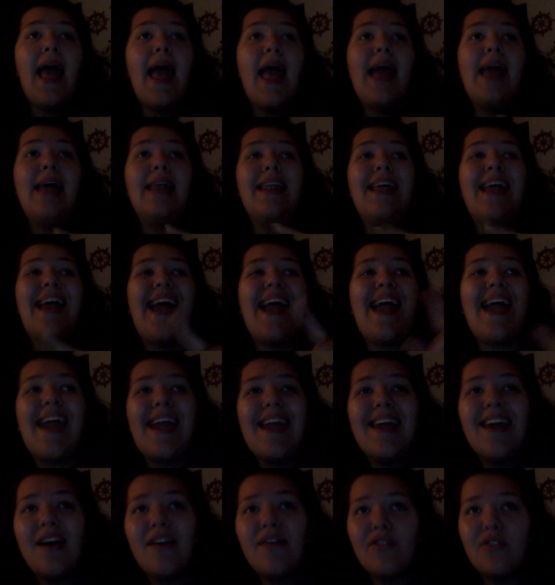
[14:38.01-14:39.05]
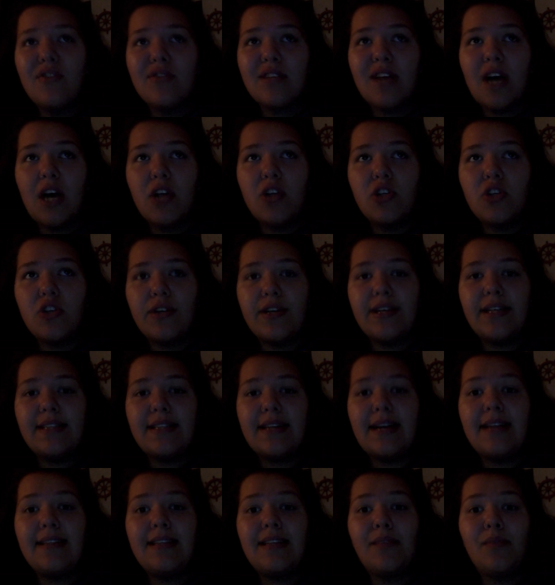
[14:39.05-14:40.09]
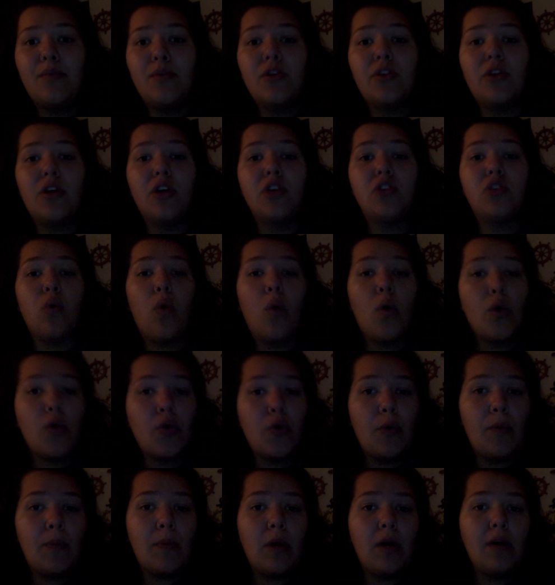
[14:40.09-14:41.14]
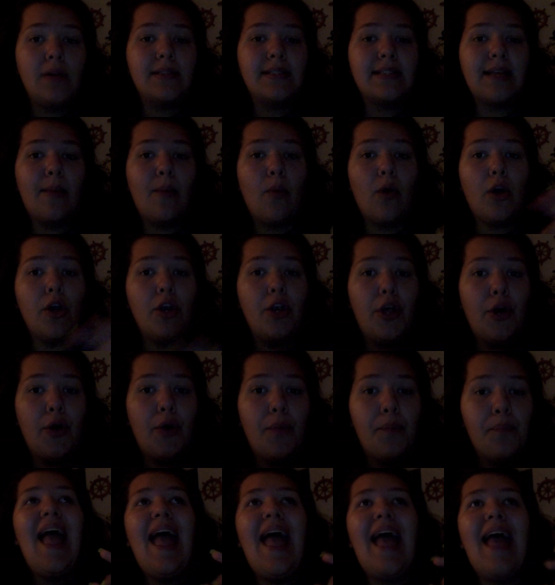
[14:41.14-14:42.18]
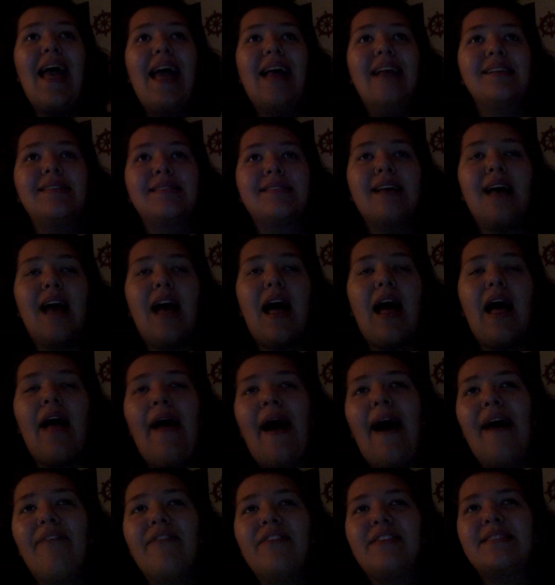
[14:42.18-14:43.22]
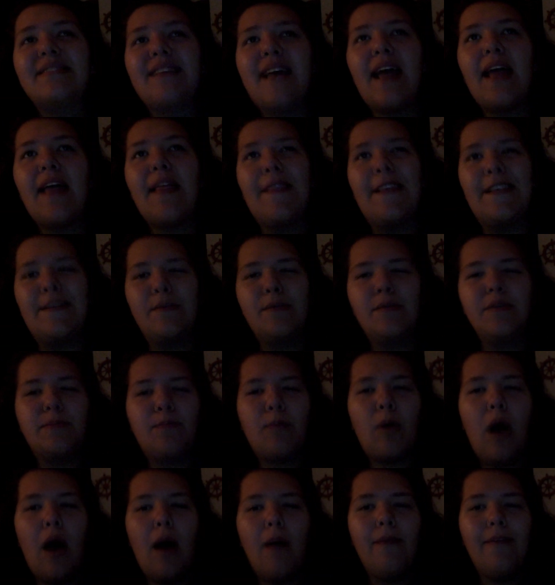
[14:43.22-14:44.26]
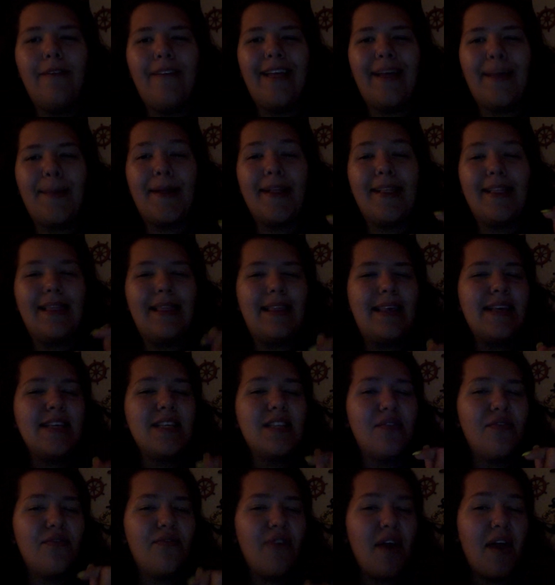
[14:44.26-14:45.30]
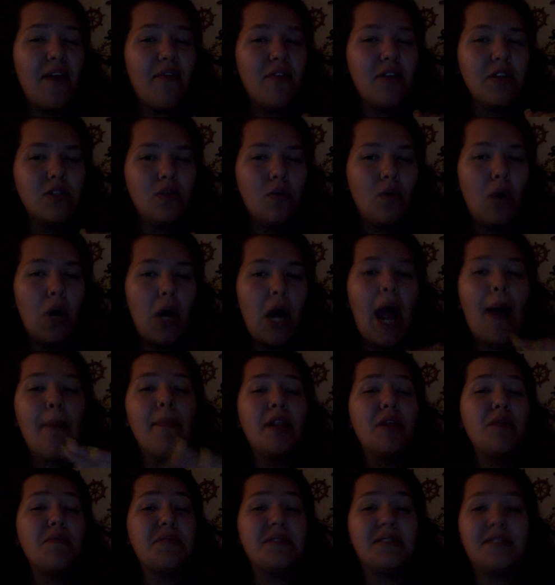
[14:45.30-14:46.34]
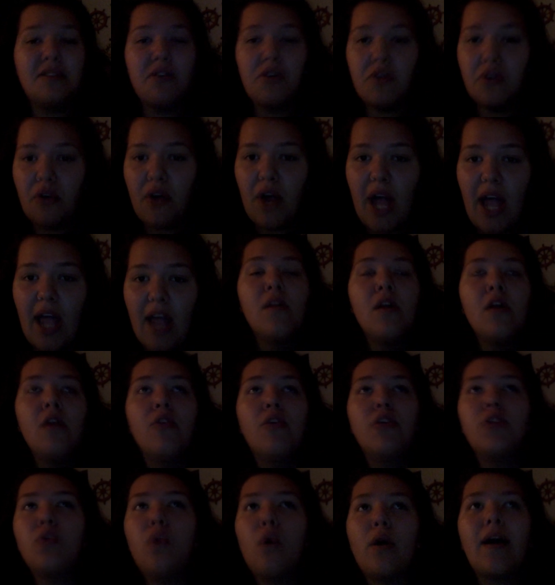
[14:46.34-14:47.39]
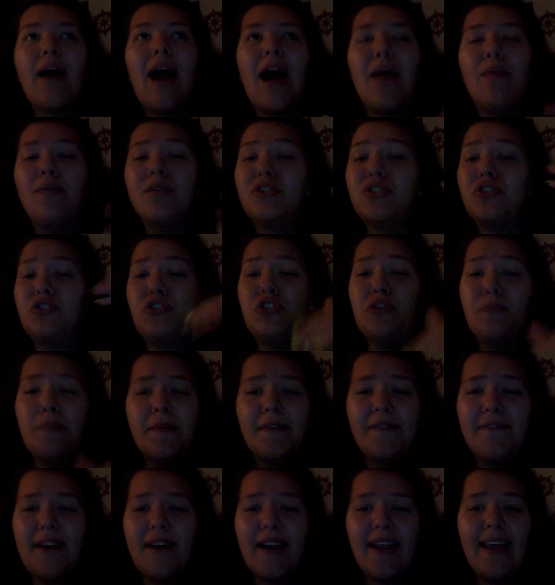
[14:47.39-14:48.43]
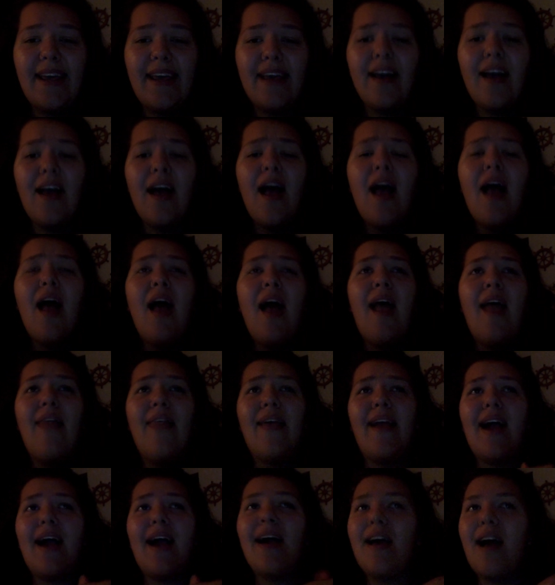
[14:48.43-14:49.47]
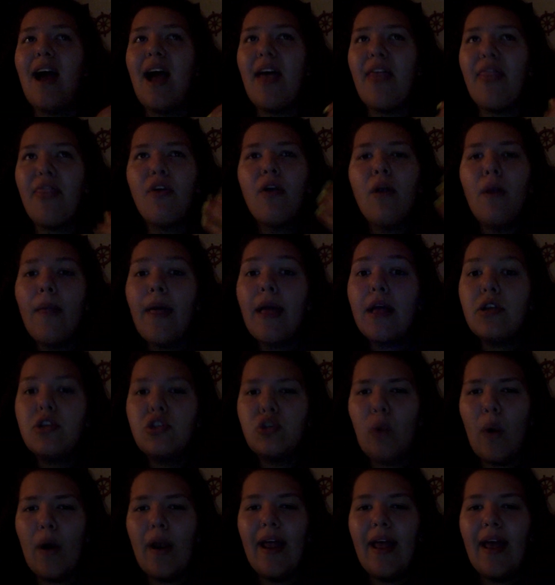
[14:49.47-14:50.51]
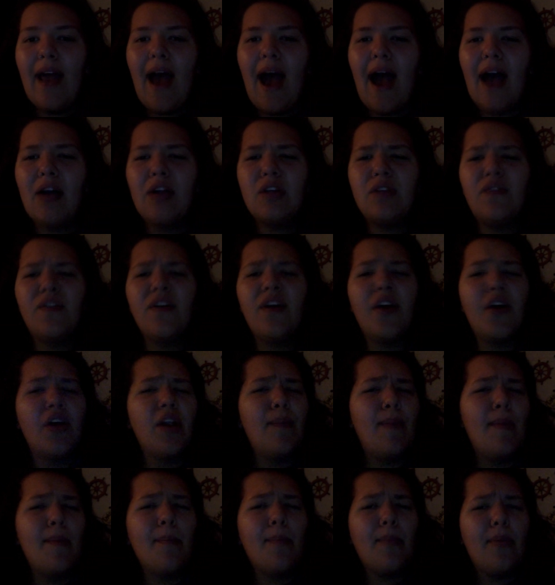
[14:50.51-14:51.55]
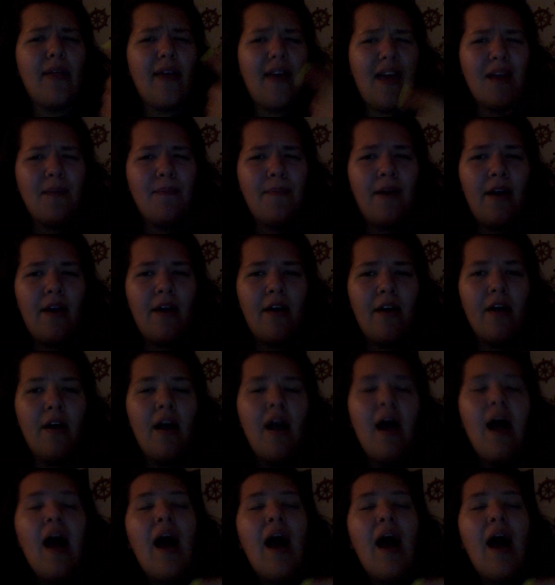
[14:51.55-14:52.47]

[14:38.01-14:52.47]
and 8 of those countries I did with a tour group called Somewhere New. And I'll have to say, this one was probably like my least favorite tour. I mean, it was still great. The tour guide was super funny, and like I thoroughly enjoyed it. I just feel like it could have been planned better.